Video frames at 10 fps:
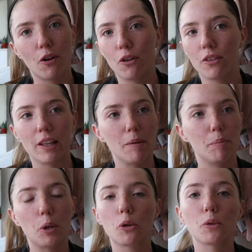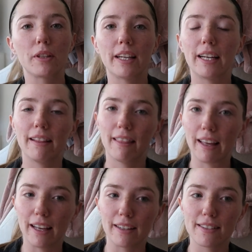all the book related
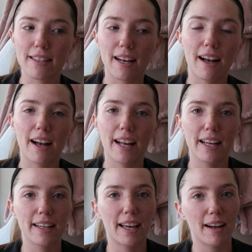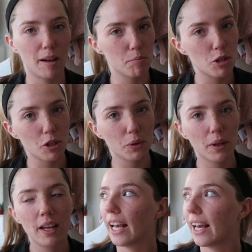things that I get up
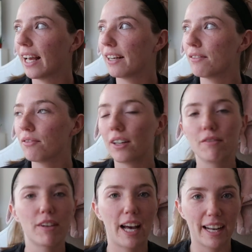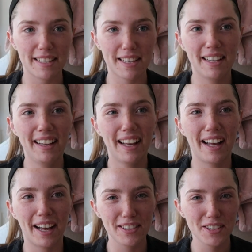to. And fun fact,
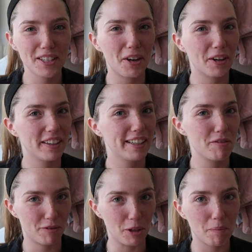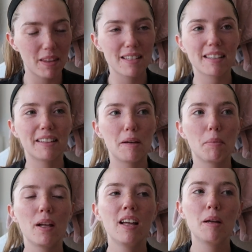I actually already filmed this
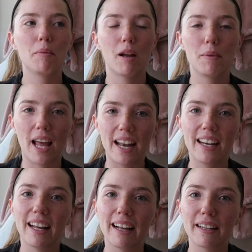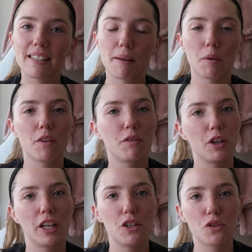clip, but I've been editing some of the
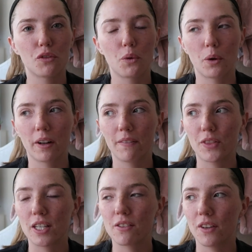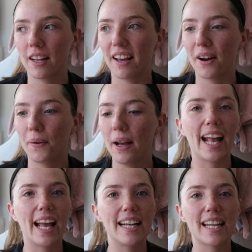footage for this video
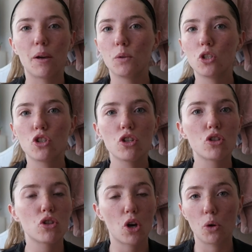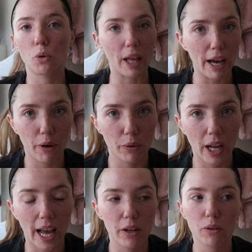and it was just so
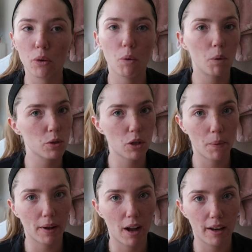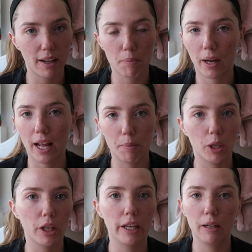loud. I don't know what was going on in my
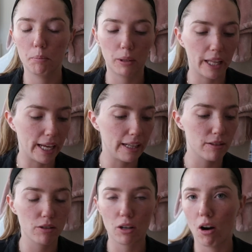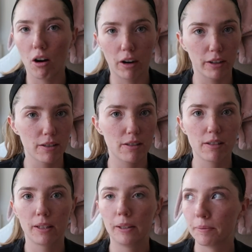neighborhood, planes,
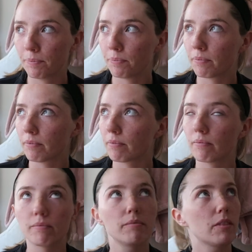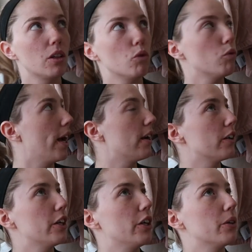cars, right
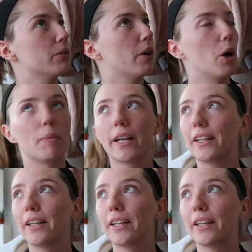on cue. Oh my